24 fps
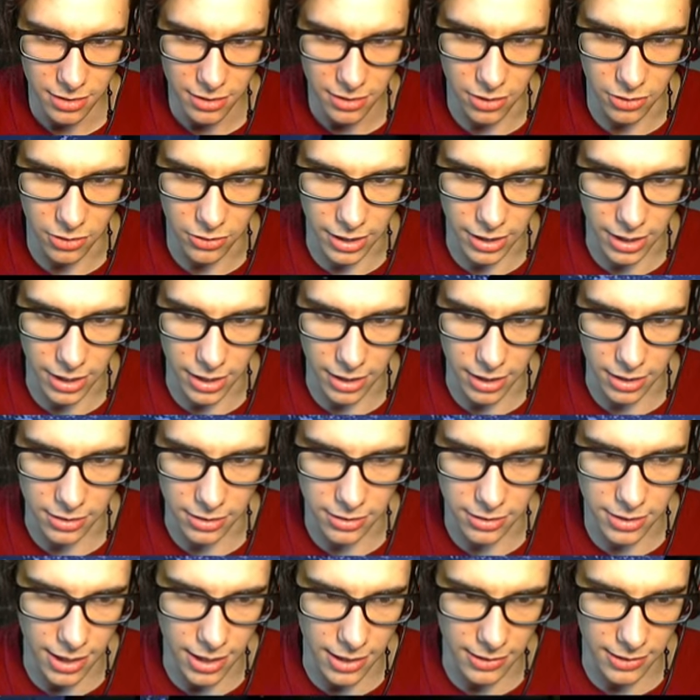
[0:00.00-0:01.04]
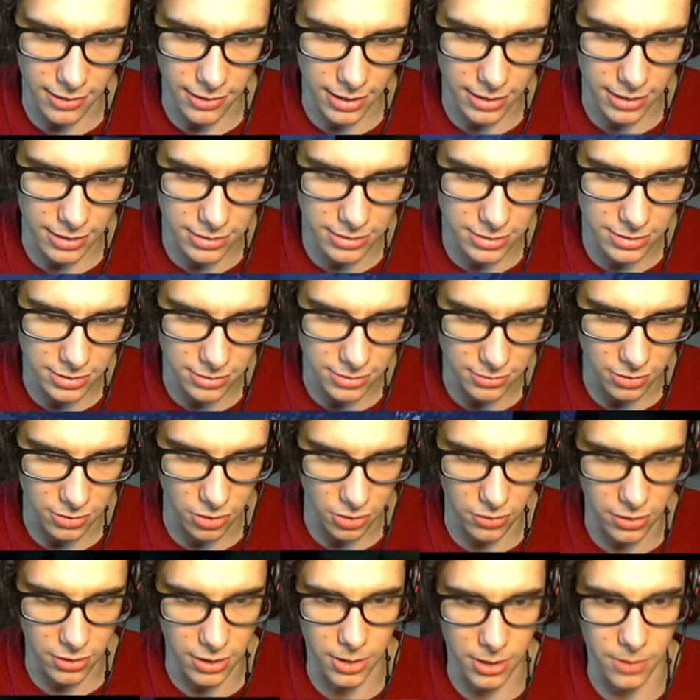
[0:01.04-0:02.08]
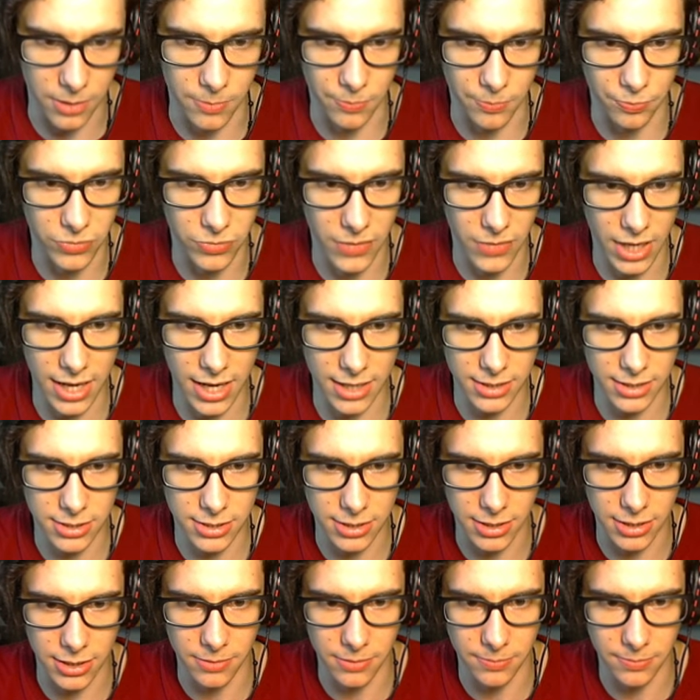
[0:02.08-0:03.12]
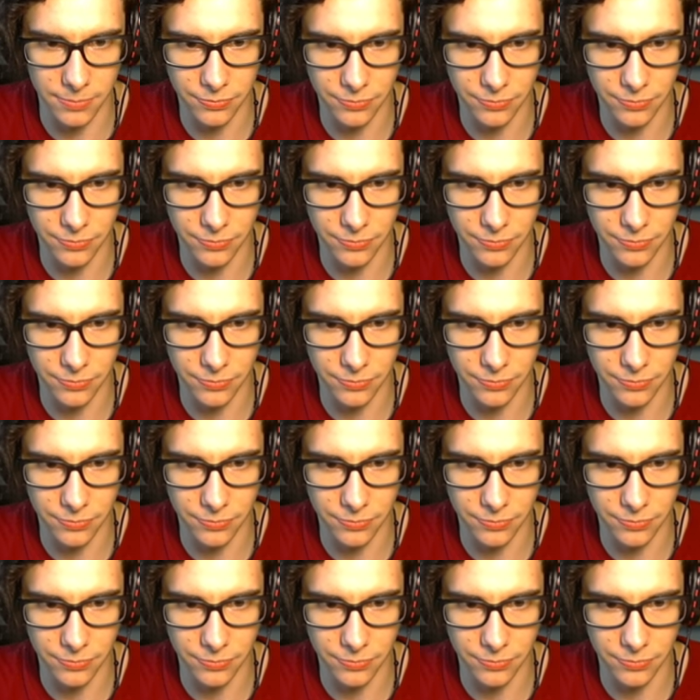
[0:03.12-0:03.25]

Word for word: okay, yeah, that is... Okay, I see.